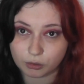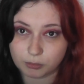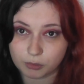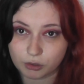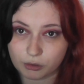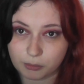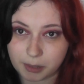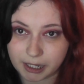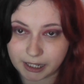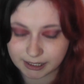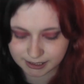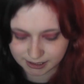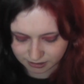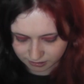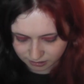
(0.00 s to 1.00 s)
become another
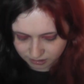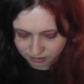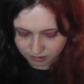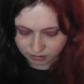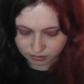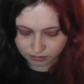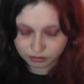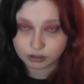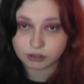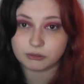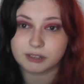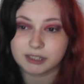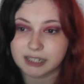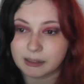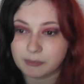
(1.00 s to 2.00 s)
person
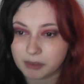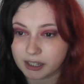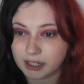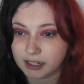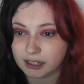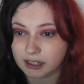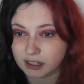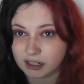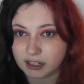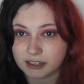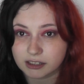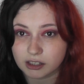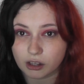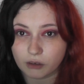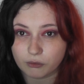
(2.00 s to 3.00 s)
doing the same thing
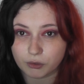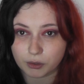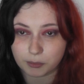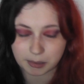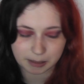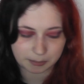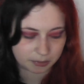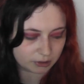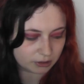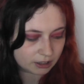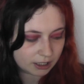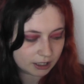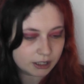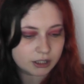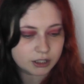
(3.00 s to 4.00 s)
as a lot of other
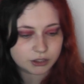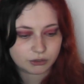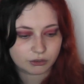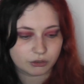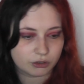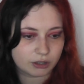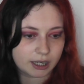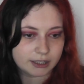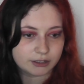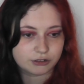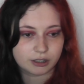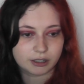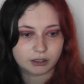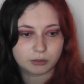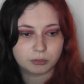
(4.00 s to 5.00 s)
people. So I thought
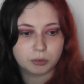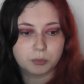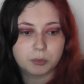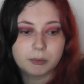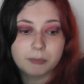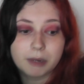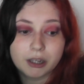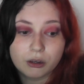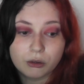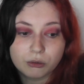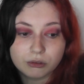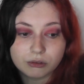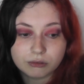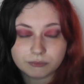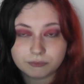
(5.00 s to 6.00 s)
I'd try and come up with my
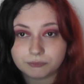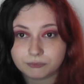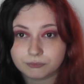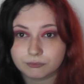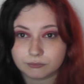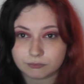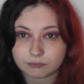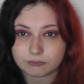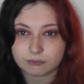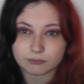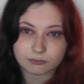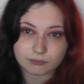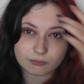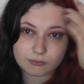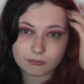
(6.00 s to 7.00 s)
own
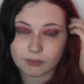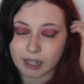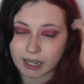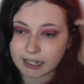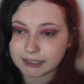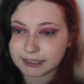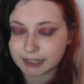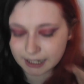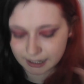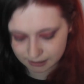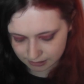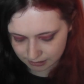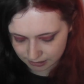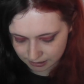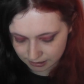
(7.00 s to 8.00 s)

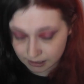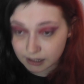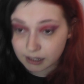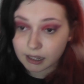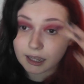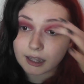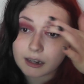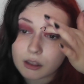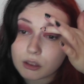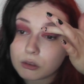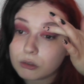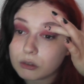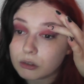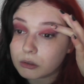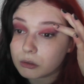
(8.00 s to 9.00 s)
idea,
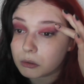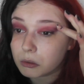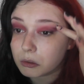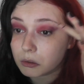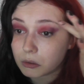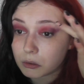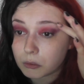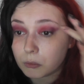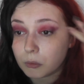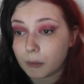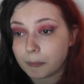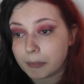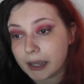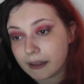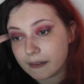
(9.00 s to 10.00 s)
and I thought,
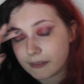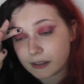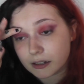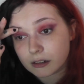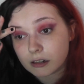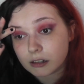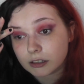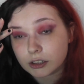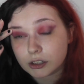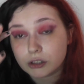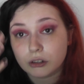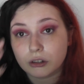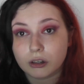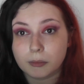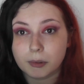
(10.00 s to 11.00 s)
what better than
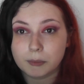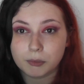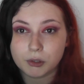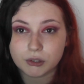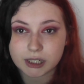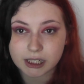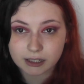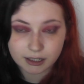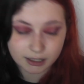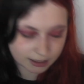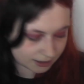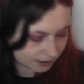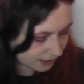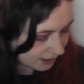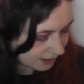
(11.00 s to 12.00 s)
to talk about music?